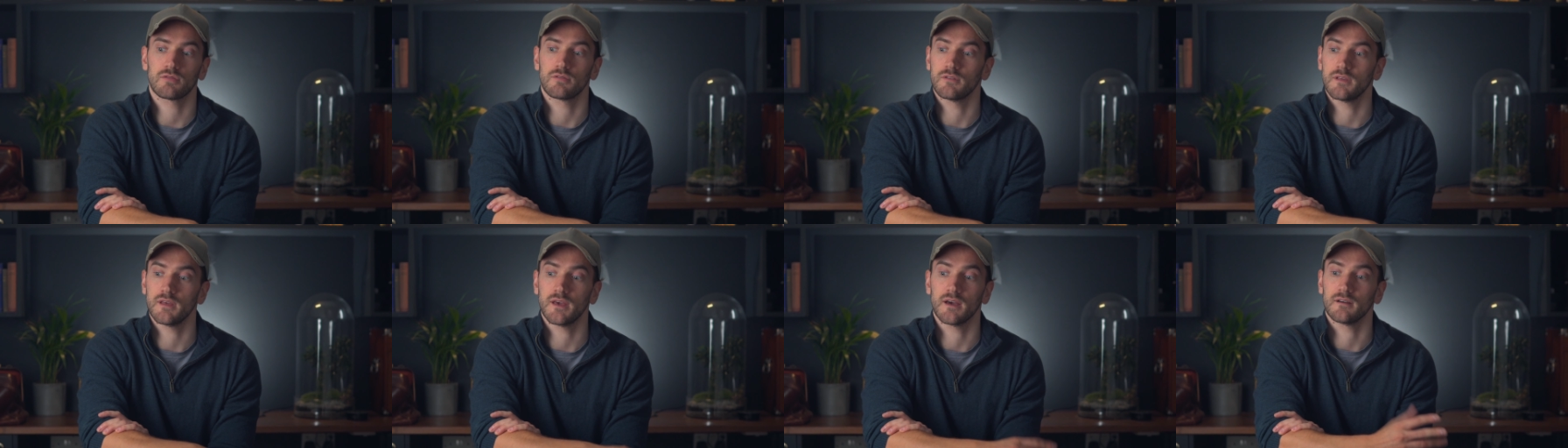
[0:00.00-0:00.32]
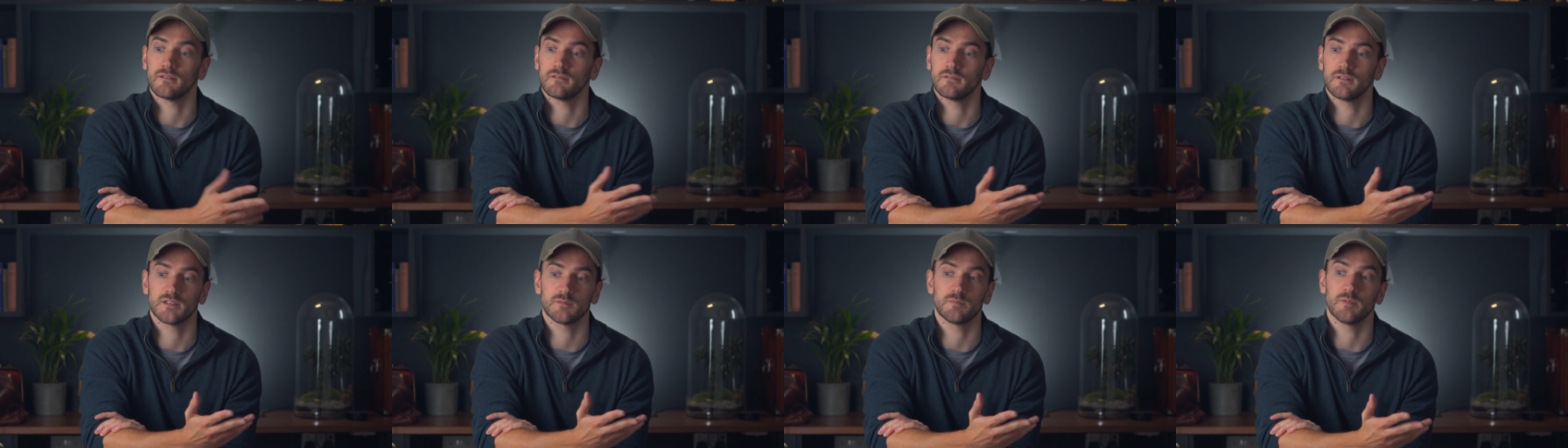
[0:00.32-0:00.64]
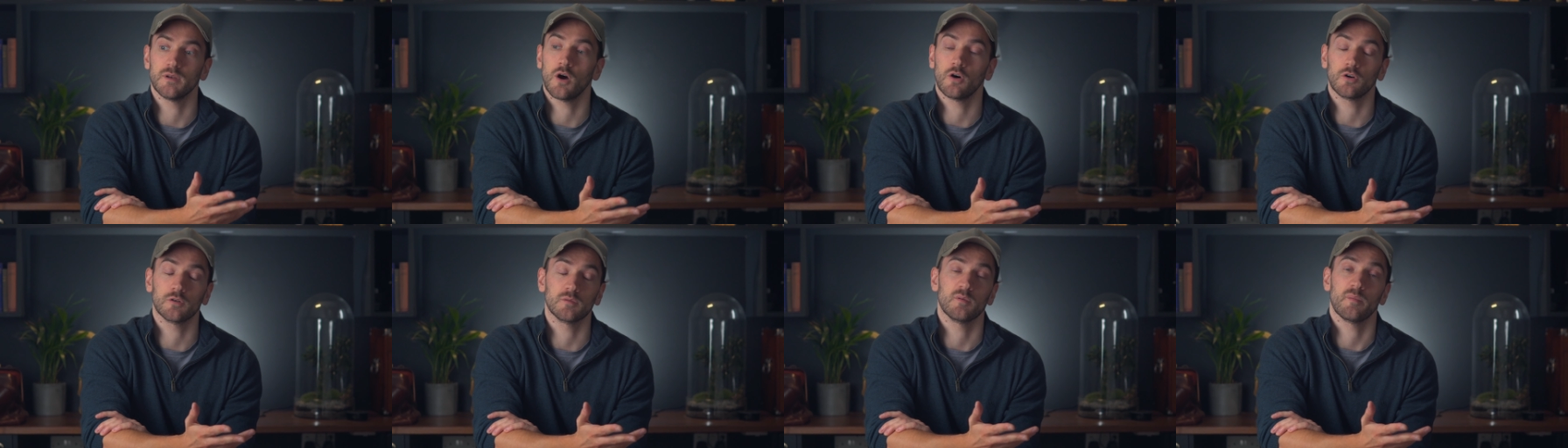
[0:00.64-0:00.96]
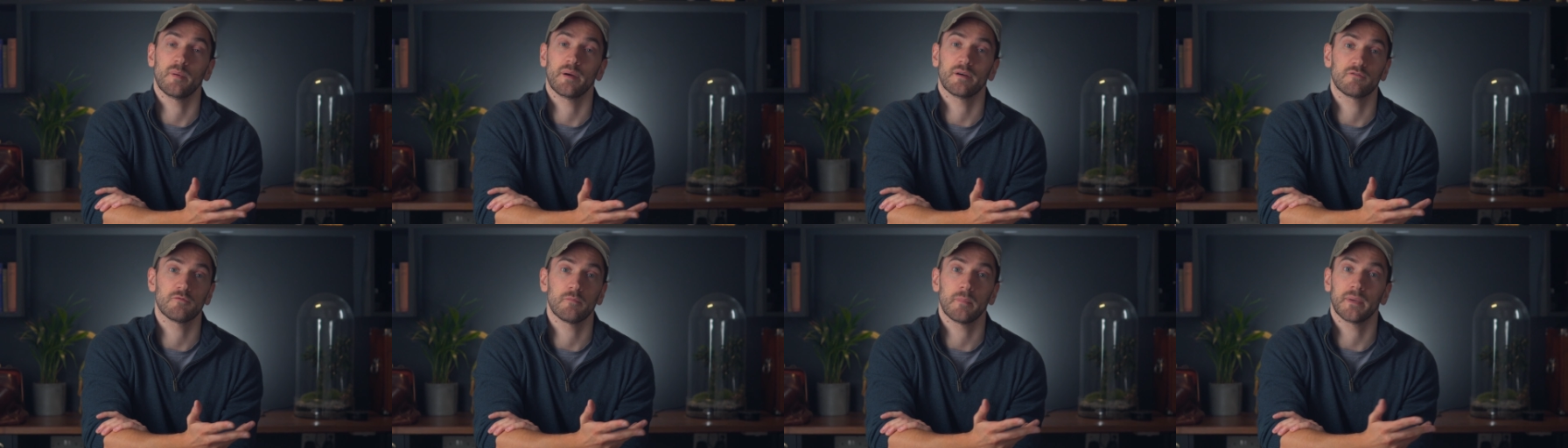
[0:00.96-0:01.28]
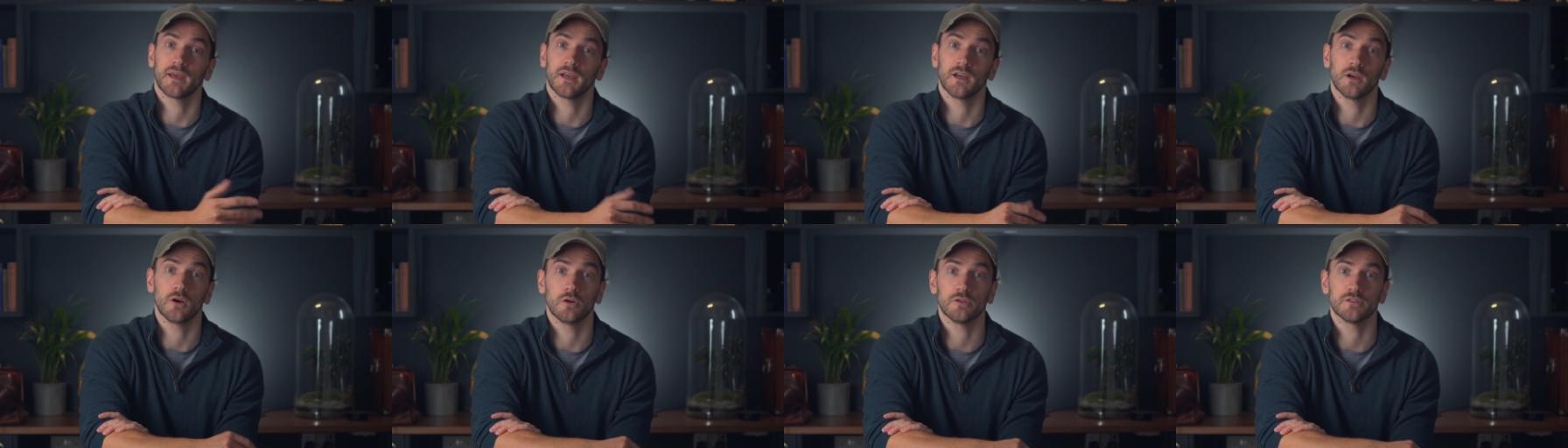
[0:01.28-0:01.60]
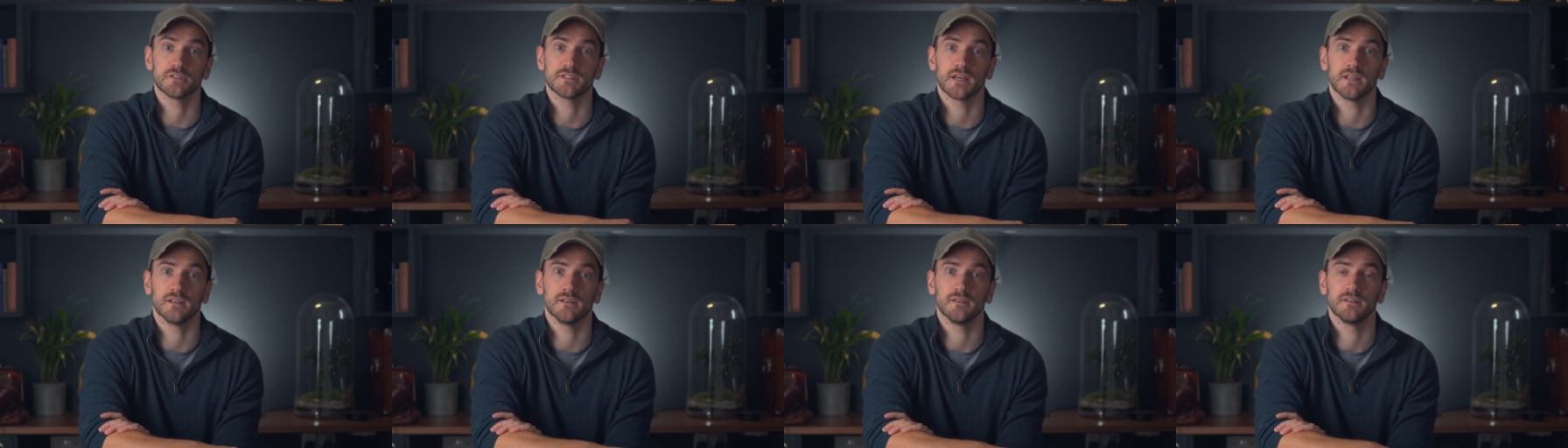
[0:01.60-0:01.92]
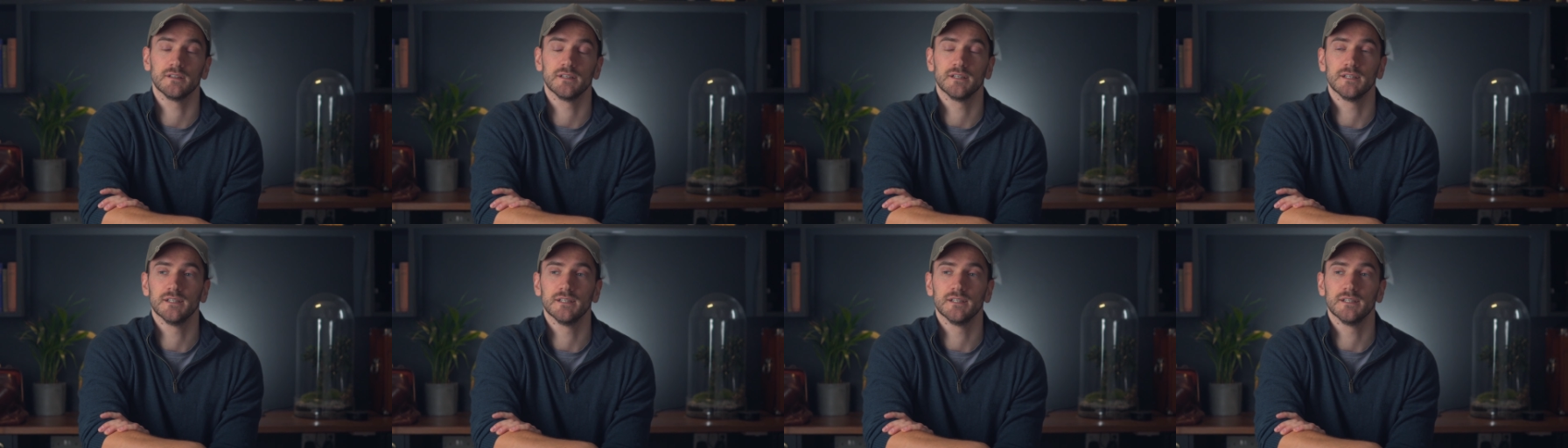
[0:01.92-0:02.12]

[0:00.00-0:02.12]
Yeah, it's been holding me back from making content.